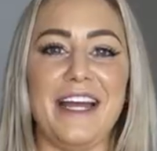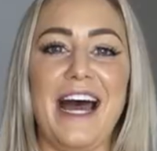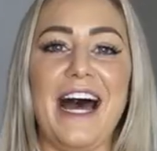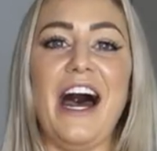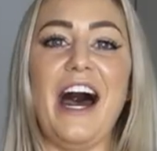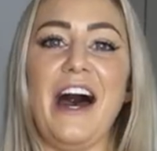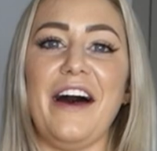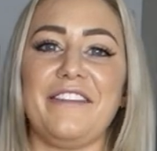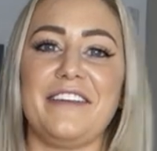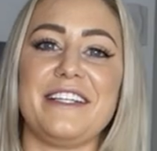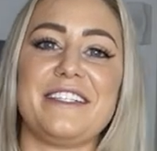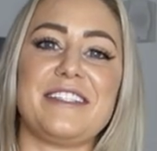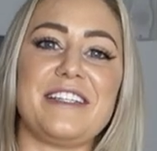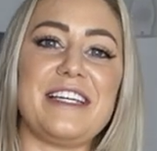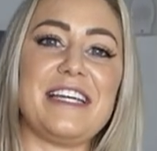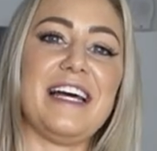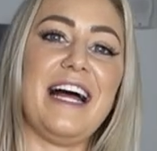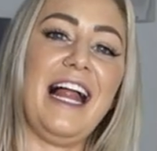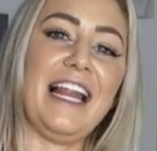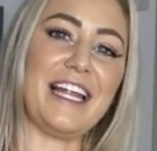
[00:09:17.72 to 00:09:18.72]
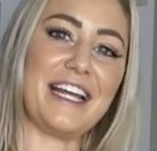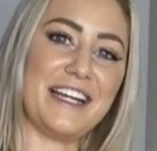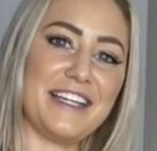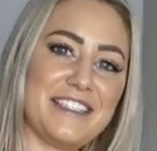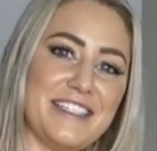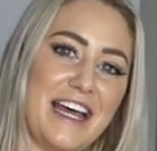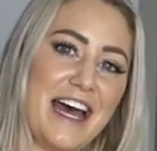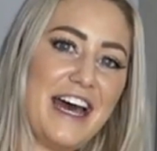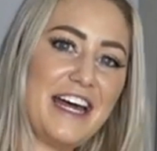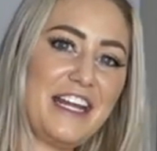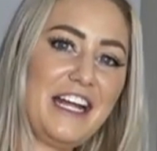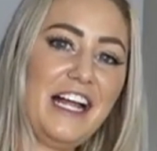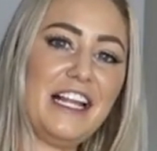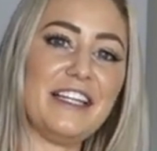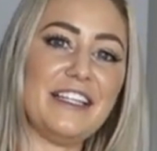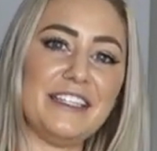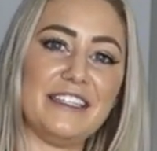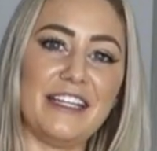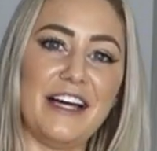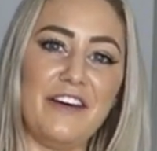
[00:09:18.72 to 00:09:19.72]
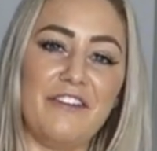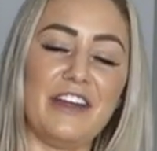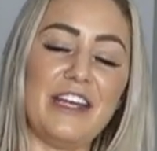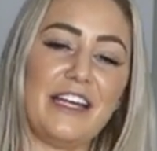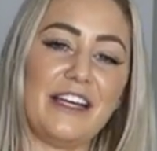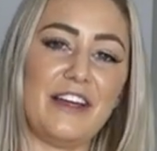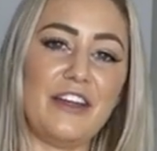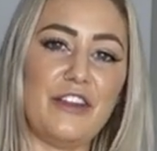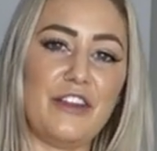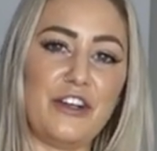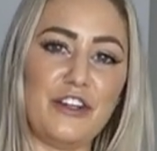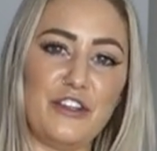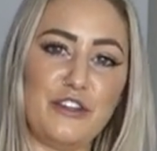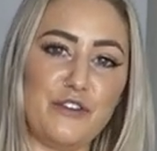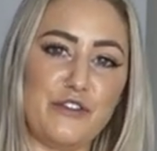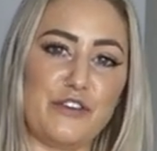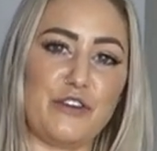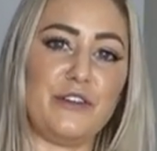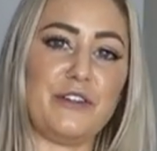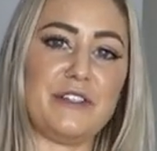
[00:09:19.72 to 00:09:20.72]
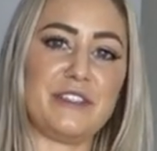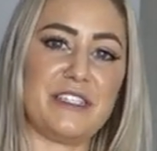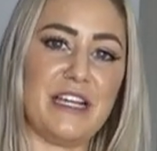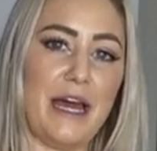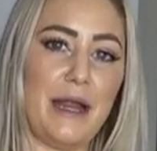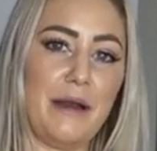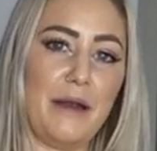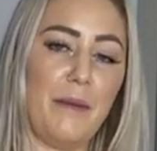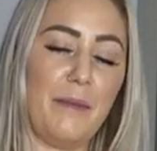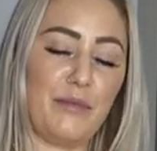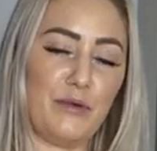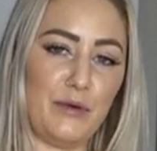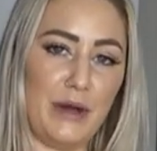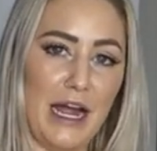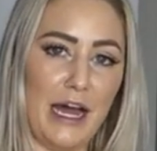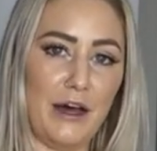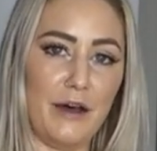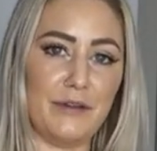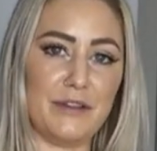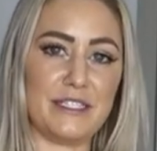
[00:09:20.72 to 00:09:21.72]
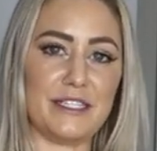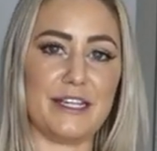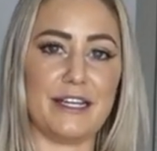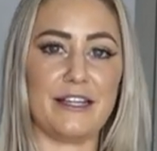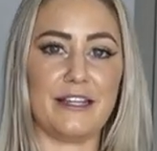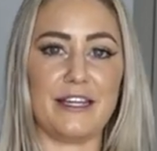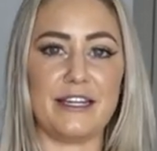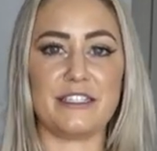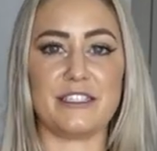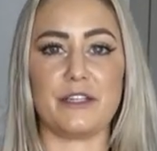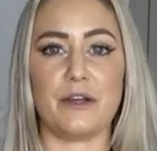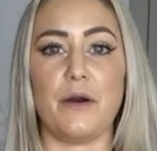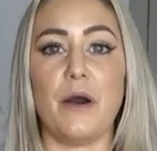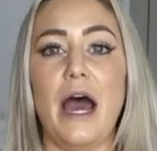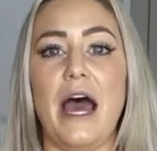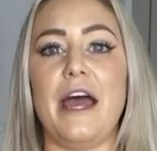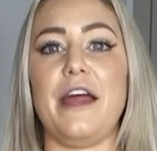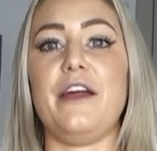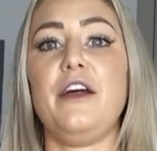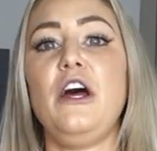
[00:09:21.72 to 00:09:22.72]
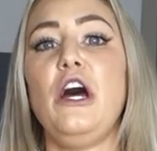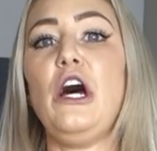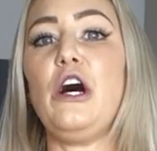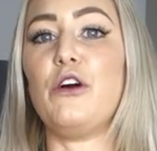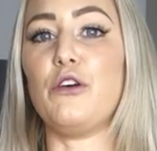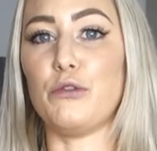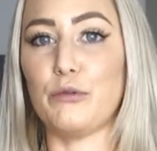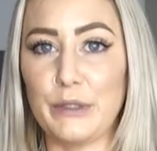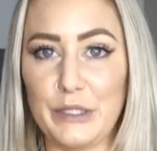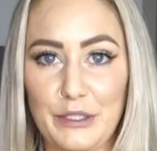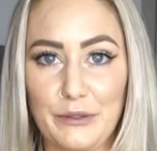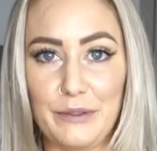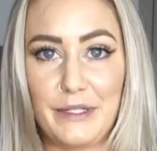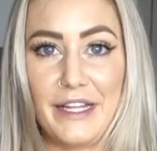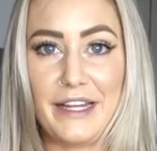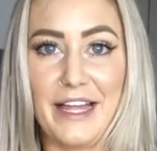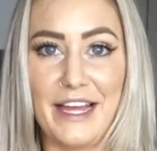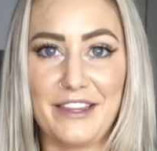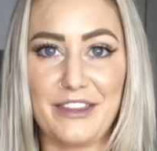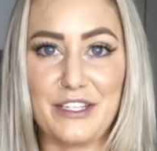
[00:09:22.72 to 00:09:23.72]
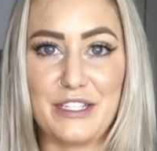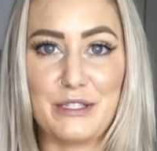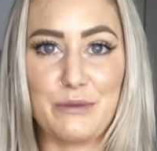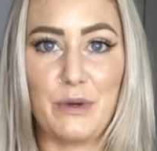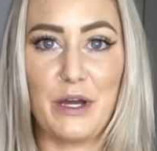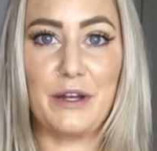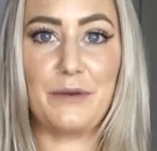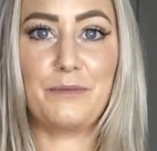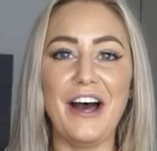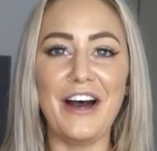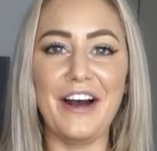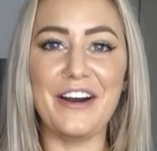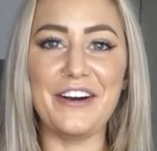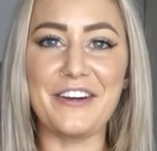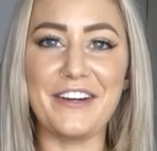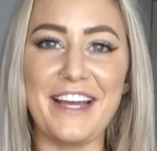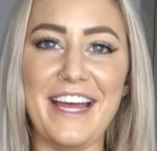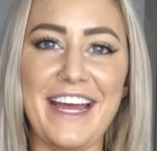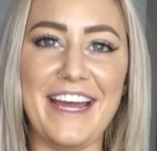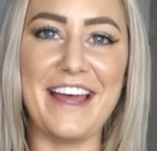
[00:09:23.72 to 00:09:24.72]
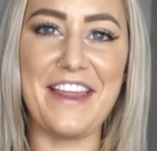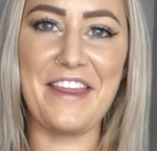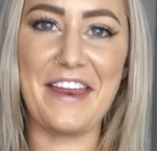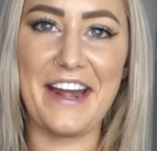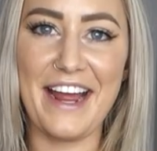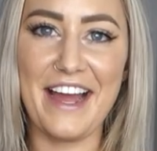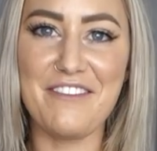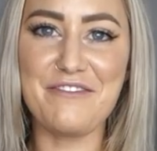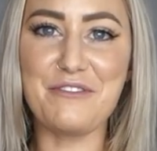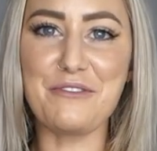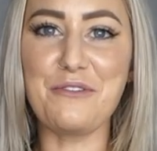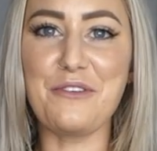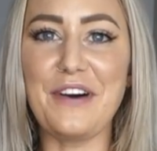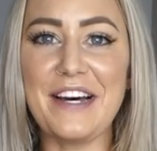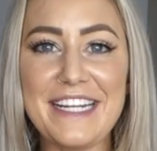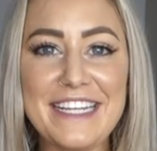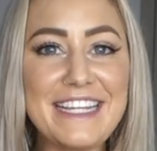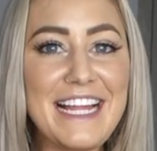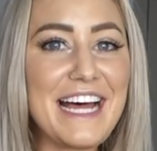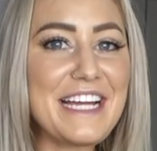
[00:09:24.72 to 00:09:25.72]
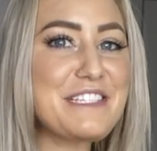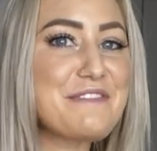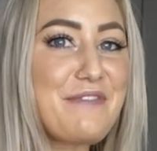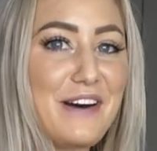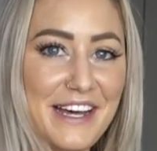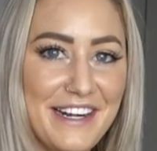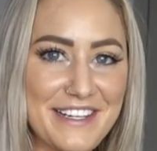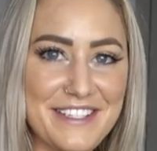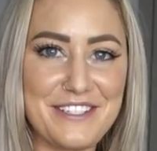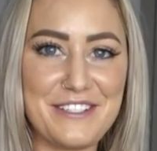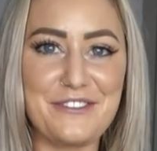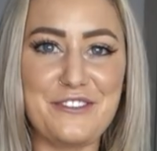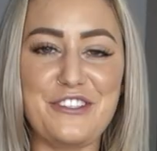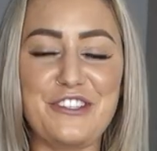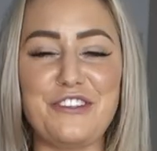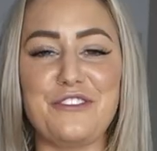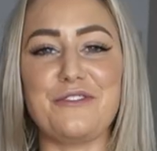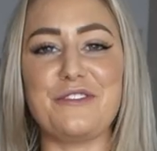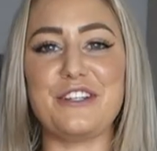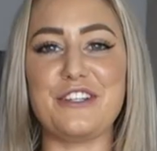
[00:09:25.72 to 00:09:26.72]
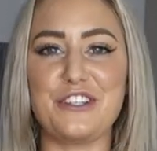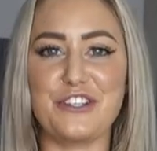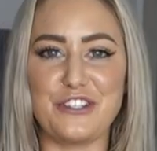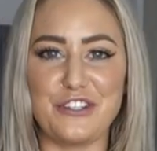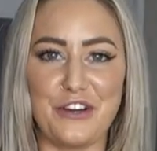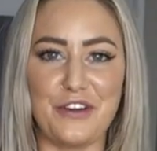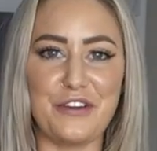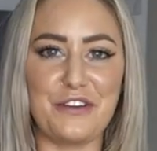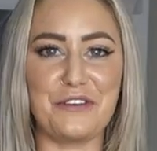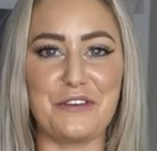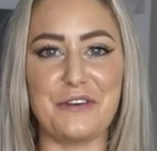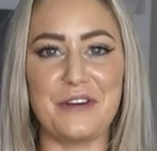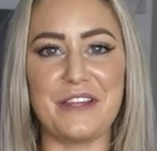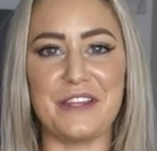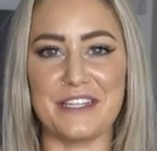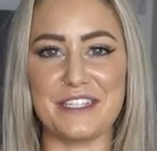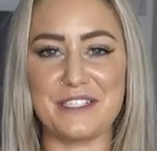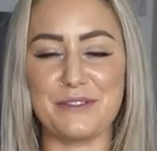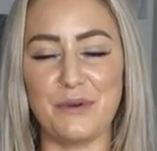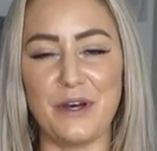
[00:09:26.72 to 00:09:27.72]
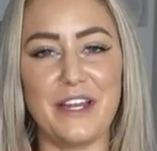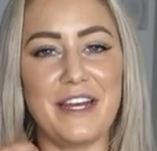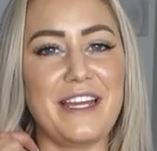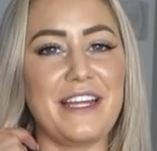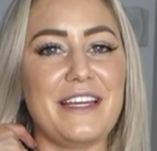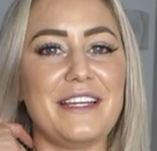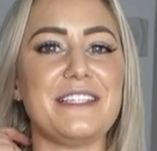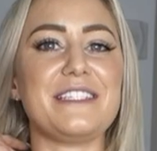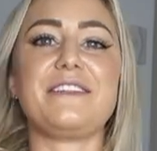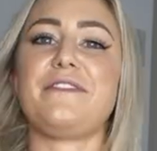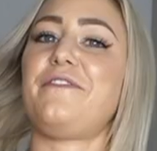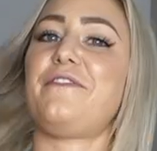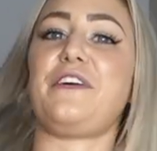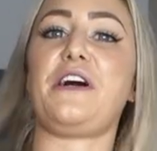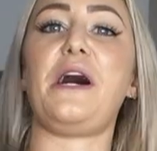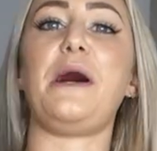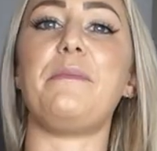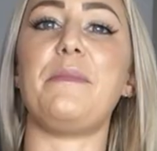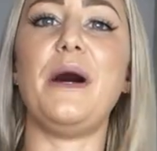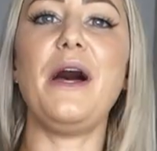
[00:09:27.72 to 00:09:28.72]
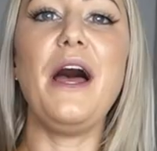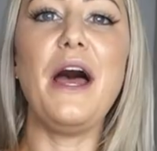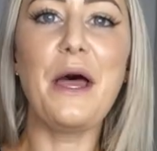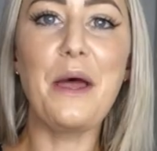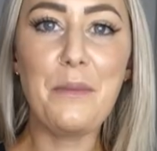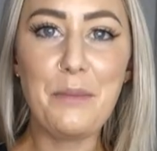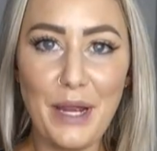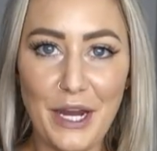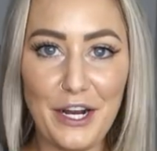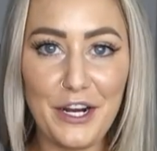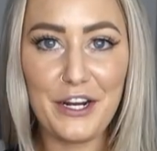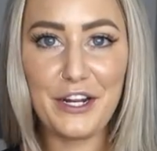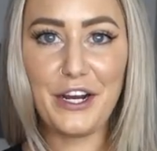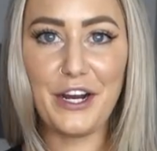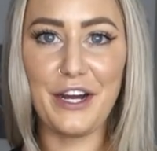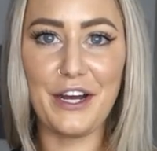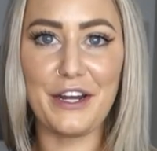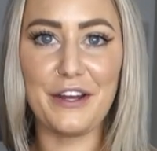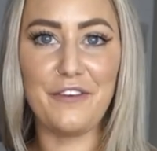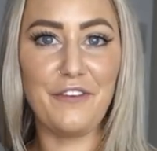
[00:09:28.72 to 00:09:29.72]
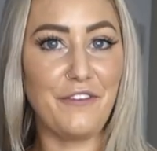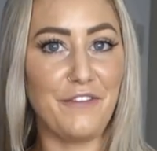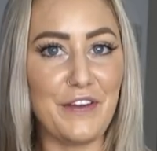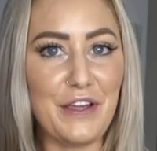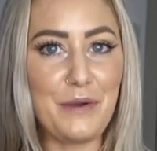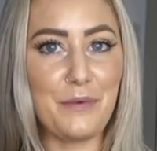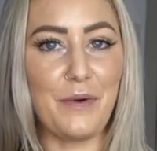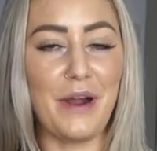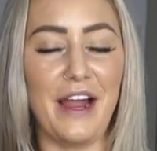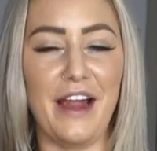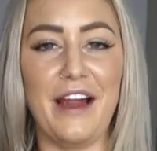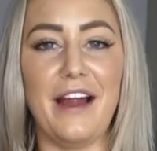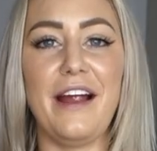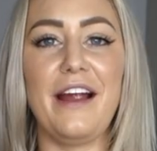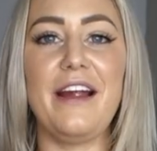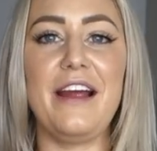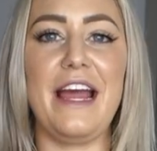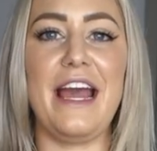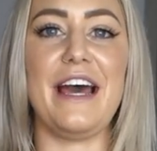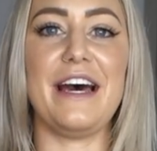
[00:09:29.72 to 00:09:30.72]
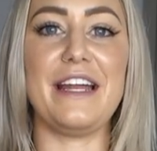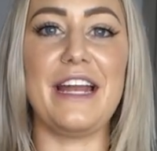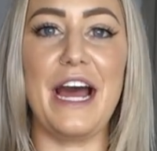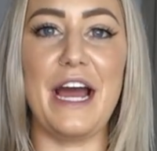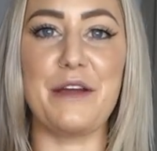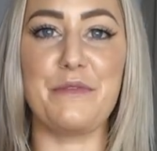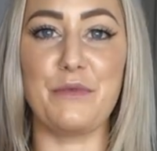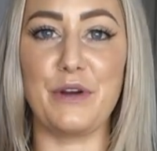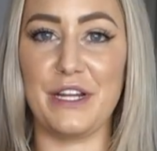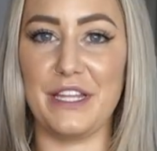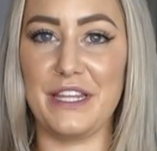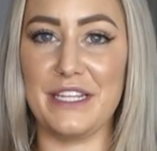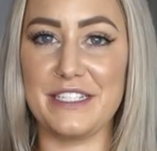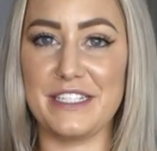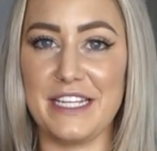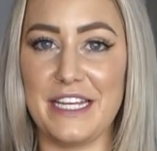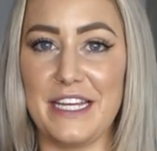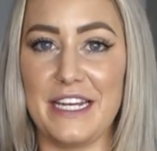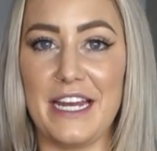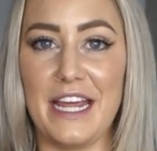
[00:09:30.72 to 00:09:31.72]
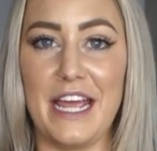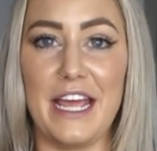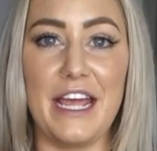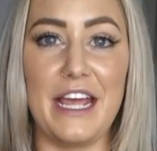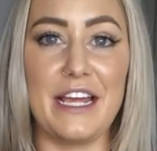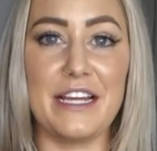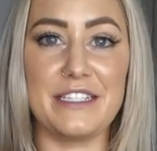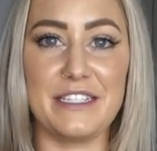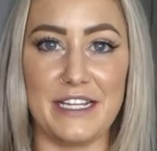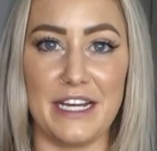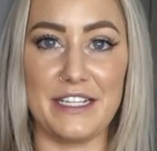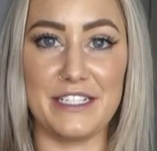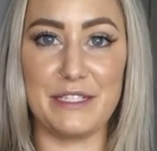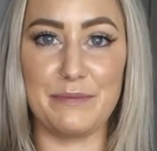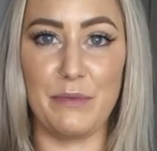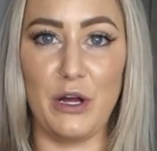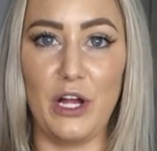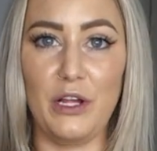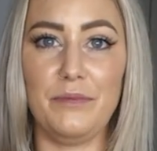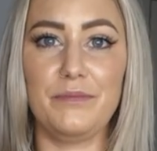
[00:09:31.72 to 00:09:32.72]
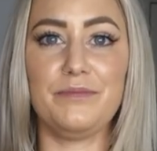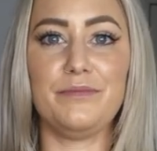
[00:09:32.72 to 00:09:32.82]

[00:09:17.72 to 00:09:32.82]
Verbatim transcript: yeah, obviously, like I said, loving the neutrals and browns lately, so I really, really like this one. Okay, and then I have one last bodysuit to show you. This one is from Paragon Fitwear, and I'm wearing this in a size small.